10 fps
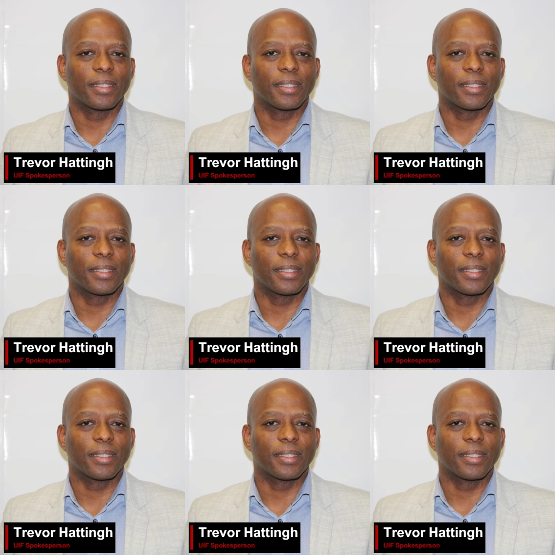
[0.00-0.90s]

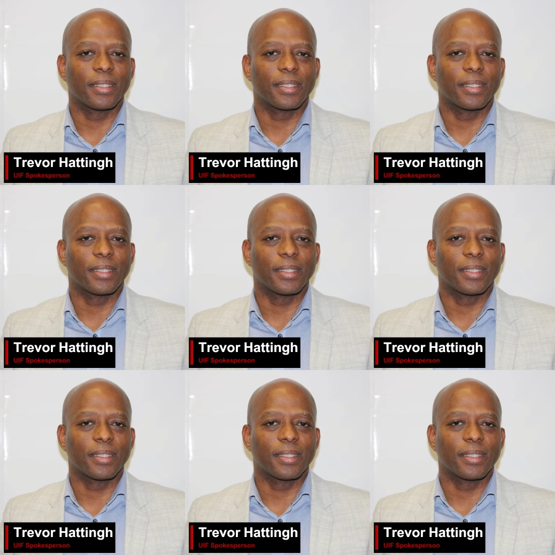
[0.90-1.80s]

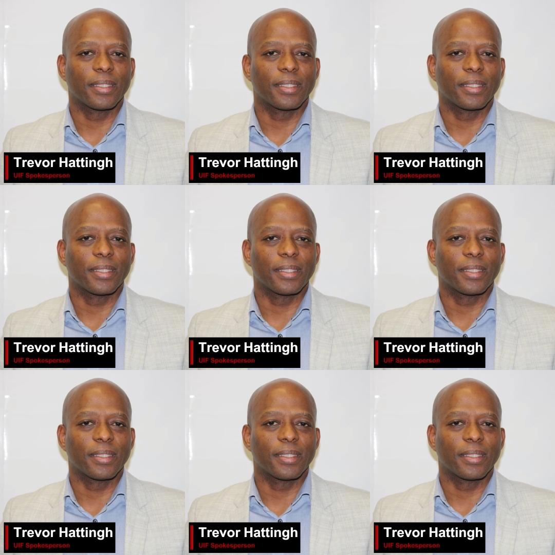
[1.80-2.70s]

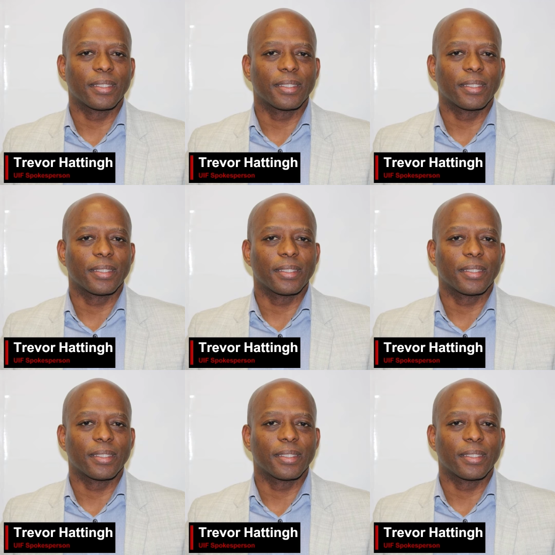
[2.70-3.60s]

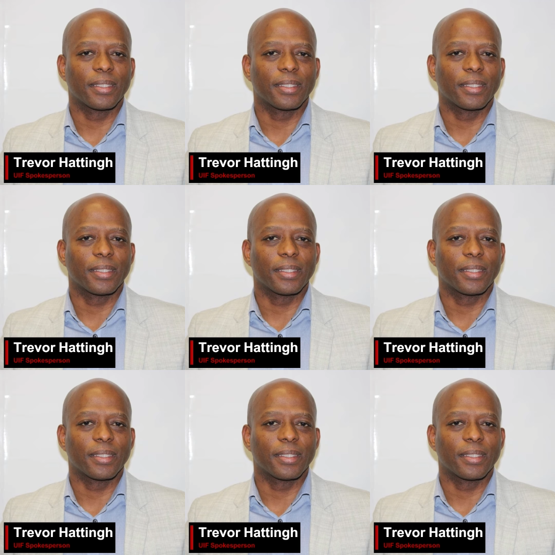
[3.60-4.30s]
(no lip movement)